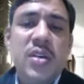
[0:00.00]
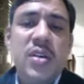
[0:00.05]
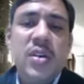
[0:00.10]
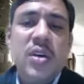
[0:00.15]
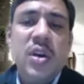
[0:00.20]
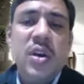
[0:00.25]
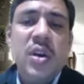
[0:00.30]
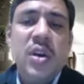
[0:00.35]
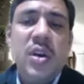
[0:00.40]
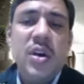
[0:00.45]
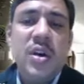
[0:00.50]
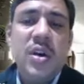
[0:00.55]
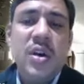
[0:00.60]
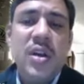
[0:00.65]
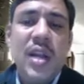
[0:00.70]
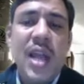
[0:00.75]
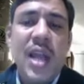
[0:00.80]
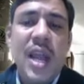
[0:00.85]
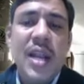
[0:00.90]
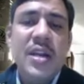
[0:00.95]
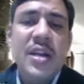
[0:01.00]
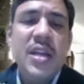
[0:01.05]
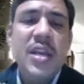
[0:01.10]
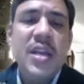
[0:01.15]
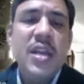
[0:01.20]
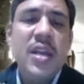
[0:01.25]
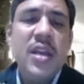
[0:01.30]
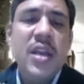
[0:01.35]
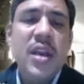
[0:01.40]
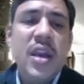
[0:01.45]
lightning,
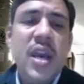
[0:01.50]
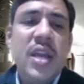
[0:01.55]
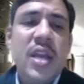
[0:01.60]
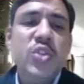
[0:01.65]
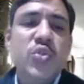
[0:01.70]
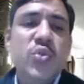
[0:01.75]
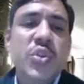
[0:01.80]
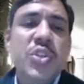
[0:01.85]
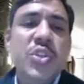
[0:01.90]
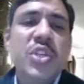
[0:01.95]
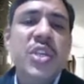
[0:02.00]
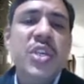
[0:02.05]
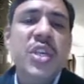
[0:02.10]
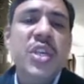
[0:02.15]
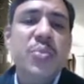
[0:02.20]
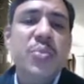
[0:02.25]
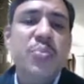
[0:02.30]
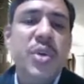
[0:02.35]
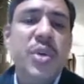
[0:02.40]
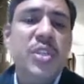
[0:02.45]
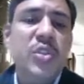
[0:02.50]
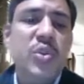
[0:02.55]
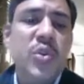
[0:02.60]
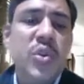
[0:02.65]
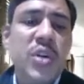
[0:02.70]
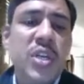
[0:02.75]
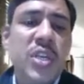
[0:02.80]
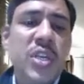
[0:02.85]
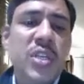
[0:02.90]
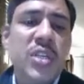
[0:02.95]
and switching impulse
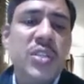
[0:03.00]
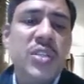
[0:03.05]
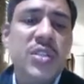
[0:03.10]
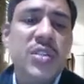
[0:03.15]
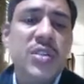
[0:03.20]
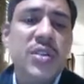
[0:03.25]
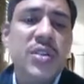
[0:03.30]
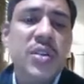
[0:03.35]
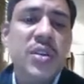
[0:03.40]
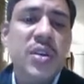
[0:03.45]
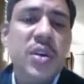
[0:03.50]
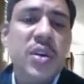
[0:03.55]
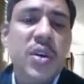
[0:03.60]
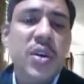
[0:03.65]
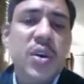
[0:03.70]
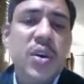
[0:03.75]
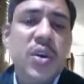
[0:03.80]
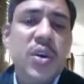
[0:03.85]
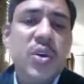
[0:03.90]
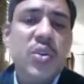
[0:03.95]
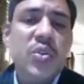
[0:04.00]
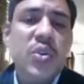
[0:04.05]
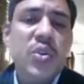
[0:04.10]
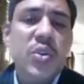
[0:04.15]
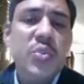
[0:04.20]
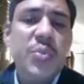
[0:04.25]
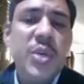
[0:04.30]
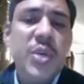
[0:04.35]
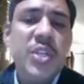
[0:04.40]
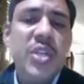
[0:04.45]
voltages. So
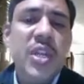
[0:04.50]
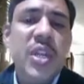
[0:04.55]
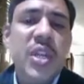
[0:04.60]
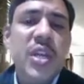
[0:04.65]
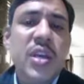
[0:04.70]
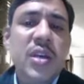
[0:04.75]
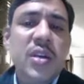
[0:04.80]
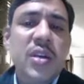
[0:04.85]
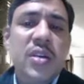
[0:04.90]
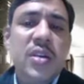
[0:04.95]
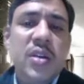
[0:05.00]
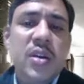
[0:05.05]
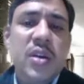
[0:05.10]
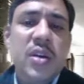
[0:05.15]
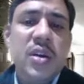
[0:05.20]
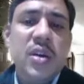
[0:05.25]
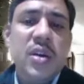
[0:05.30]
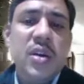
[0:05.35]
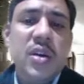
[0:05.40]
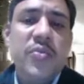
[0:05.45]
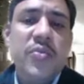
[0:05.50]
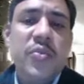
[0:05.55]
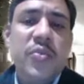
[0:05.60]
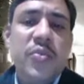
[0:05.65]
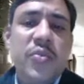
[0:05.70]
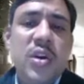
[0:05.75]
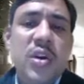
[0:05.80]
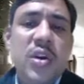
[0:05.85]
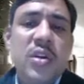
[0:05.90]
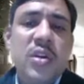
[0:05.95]
especially
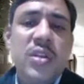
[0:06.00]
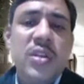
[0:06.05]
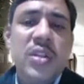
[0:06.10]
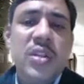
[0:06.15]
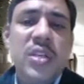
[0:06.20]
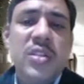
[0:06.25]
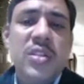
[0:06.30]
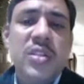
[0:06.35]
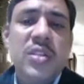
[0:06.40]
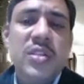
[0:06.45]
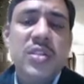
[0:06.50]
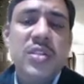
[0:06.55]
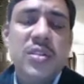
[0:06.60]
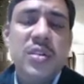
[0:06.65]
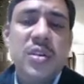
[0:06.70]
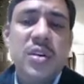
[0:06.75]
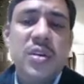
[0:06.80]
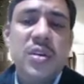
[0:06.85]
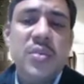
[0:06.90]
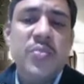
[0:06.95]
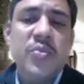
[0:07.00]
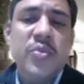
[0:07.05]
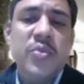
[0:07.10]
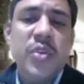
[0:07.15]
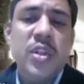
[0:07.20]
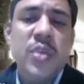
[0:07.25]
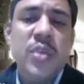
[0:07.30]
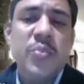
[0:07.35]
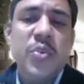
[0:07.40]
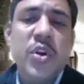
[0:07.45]
for this, for the
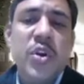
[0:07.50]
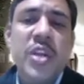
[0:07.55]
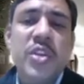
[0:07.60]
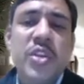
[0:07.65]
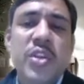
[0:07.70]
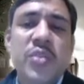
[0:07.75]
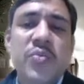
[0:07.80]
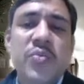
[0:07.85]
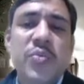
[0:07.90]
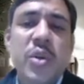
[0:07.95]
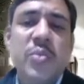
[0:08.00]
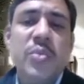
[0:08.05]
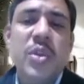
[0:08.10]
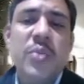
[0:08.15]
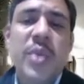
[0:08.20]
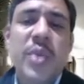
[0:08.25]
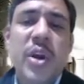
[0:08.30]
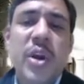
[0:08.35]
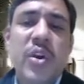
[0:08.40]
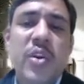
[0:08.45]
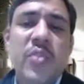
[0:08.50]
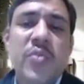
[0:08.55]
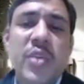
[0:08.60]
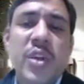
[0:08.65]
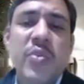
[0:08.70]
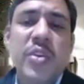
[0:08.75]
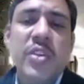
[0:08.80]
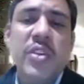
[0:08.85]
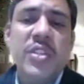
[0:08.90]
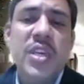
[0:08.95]
protection from the power
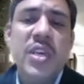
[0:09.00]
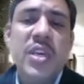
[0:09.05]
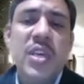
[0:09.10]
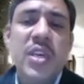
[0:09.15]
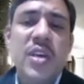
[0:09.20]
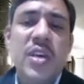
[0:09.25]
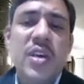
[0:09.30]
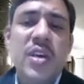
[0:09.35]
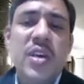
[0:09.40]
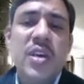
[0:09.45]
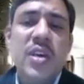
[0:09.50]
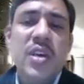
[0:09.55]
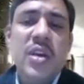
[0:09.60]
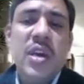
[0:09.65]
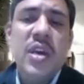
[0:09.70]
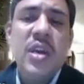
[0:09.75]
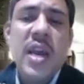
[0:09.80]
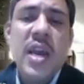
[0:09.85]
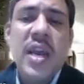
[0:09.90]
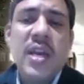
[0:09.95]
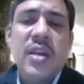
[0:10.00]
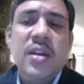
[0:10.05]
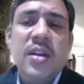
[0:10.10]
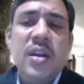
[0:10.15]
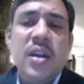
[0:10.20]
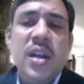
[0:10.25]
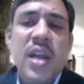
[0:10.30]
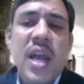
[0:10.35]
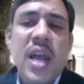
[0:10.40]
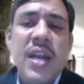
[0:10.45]
frequency and
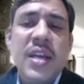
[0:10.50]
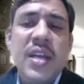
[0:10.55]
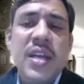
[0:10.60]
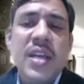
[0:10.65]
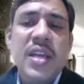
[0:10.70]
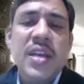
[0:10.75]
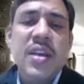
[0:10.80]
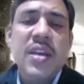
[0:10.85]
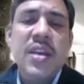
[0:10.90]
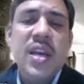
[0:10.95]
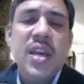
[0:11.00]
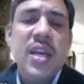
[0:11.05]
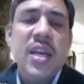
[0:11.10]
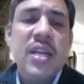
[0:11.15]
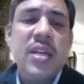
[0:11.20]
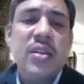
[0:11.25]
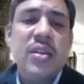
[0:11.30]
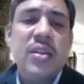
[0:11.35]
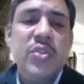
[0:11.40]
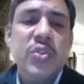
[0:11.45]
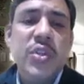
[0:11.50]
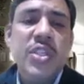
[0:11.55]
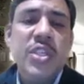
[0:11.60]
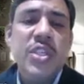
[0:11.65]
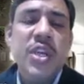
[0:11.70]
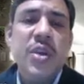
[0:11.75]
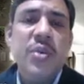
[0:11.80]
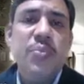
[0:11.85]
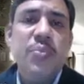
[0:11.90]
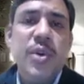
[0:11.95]
lightning and switching
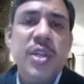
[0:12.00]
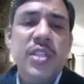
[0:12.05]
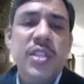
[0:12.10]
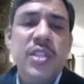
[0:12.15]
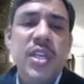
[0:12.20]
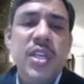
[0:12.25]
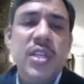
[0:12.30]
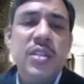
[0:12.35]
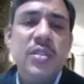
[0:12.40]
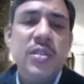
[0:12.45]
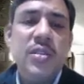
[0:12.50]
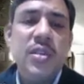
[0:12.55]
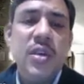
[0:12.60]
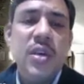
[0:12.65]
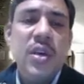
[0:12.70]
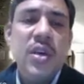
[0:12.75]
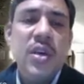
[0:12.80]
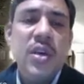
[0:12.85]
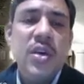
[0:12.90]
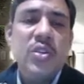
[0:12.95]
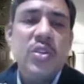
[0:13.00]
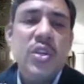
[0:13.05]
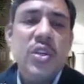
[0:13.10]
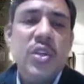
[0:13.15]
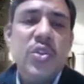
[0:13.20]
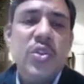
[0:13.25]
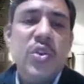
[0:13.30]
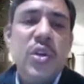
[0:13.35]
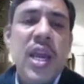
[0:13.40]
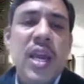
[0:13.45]
impulses, so the
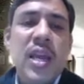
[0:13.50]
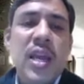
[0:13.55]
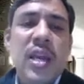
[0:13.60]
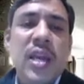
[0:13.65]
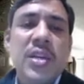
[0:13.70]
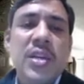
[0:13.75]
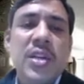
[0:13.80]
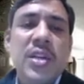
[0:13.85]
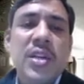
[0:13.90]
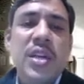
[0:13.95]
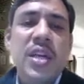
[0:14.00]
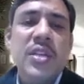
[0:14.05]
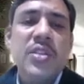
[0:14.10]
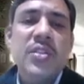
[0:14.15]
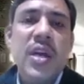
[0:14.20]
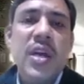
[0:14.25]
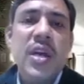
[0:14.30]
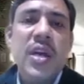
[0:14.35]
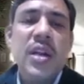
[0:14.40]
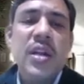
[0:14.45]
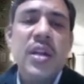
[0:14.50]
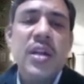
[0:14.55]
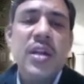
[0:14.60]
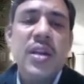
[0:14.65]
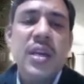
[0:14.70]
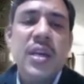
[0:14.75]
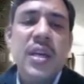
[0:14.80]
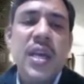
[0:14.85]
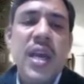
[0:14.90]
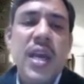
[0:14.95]
dielectric tests are
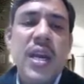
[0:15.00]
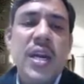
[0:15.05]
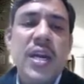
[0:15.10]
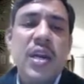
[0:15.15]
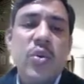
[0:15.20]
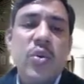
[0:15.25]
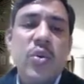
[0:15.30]
carried out.